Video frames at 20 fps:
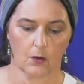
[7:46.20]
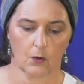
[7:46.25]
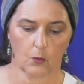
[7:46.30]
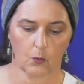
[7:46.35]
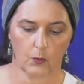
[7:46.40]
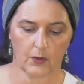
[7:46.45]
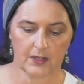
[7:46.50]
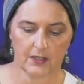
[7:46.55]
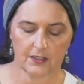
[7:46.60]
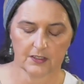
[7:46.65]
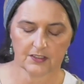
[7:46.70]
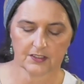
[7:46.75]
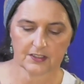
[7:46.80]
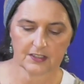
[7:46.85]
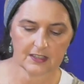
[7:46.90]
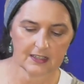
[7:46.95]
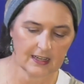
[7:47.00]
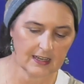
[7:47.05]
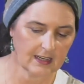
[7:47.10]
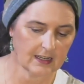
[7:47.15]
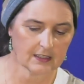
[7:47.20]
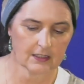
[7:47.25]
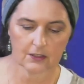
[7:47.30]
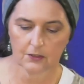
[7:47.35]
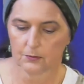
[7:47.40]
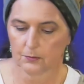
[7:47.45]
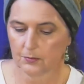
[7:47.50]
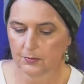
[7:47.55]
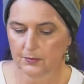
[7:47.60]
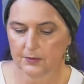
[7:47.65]
winds that had
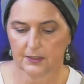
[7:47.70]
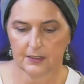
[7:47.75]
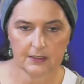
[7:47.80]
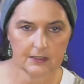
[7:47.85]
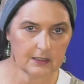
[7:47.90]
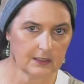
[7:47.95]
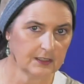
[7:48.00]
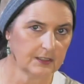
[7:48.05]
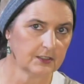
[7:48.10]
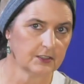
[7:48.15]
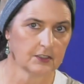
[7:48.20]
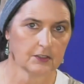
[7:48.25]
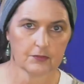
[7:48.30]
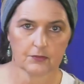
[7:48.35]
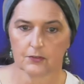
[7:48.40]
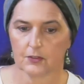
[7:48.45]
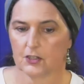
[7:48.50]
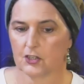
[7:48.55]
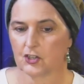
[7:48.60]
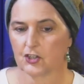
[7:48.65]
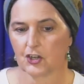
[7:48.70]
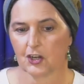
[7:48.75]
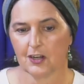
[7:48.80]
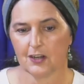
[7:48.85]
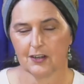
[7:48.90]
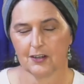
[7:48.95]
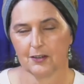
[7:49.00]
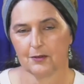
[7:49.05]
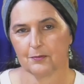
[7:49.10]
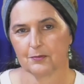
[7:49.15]
completely different
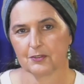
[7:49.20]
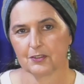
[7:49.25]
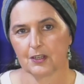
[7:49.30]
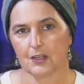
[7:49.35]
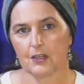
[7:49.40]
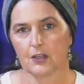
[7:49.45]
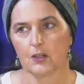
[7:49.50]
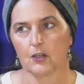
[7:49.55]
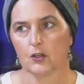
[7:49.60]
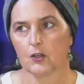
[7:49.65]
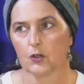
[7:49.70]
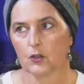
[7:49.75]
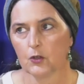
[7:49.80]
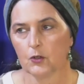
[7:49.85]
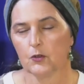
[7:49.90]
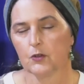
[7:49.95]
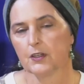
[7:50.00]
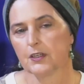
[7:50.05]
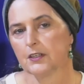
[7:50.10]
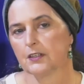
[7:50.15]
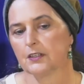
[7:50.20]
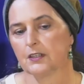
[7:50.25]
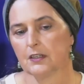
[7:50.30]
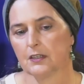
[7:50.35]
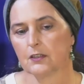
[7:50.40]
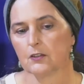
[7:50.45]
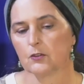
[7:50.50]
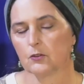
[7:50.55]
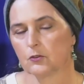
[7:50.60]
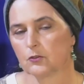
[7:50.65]
jobs. Who can
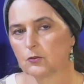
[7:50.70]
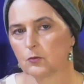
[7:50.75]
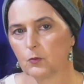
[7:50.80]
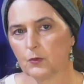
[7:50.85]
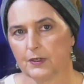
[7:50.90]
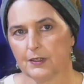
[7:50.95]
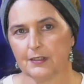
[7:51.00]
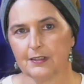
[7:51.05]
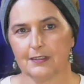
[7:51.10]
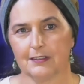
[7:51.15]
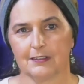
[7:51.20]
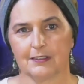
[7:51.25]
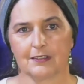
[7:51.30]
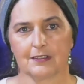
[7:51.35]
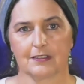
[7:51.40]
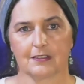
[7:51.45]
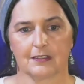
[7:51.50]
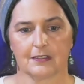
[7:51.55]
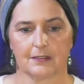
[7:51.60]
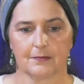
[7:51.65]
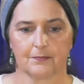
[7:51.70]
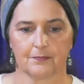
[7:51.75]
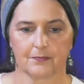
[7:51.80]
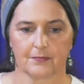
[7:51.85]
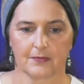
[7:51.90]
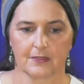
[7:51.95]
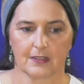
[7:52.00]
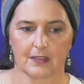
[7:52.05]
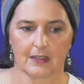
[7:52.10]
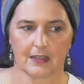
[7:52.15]
take those winds
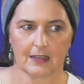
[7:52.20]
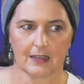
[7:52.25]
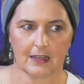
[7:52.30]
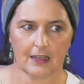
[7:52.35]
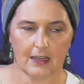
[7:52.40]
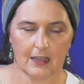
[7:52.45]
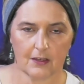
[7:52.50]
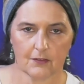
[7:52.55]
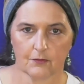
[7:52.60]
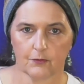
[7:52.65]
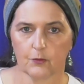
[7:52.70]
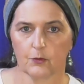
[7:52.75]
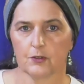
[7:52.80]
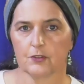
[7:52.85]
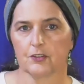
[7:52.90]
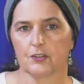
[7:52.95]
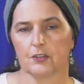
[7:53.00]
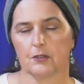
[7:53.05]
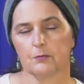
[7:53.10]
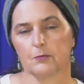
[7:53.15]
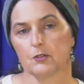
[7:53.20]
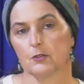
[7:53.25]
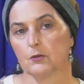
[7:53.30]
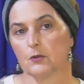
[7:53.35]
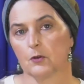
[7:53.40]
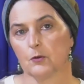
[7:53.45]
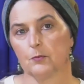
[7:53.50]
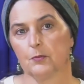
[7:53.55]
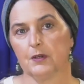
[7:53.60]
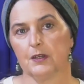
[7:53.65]
and force them to
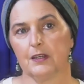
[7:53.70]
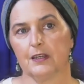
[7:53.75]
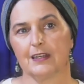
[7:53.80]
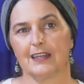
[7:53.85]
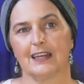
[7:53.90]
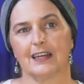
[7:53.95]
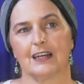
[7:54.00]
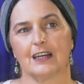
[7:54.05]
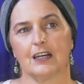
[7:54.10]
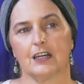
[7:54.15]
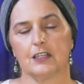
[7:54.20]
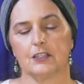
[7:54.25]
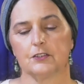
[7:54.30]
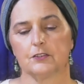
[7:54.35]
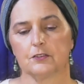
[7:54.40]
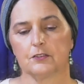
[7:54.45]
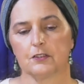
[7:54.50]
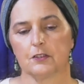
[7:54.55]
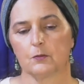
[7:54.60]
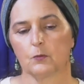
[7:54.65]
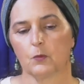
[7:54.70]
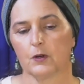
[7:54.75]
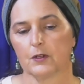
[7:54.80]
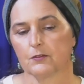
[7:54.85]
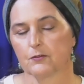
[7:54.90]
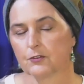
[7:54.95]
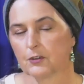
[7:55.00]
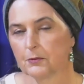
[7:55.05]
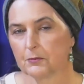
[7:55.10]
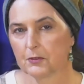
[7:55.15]
obey other than
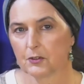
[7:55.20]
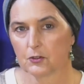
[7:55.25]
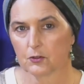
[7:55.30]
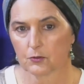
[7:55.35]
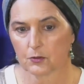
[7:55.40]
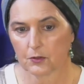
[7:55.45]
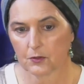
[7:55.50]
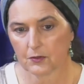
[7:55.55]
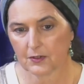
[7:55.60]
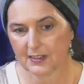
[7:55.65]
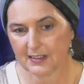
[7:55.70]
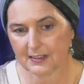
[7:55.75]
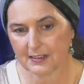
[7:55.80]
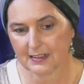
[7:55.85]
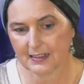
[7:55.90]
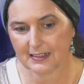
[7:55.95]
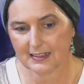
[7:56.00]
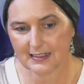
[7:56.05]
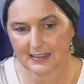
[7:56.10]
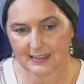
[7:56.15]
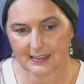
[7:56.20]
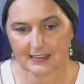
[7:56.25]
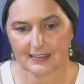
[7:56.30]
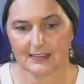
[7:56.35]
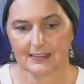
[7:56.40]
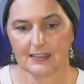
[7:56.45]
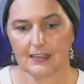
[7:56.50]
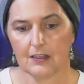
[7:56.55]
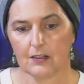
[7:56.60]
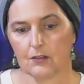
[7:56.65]
one from the throne
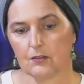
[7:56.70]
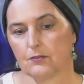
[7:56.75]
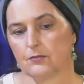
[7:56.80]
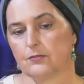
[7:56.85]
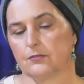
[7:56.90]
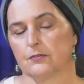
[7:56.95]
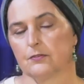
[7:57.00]
itself.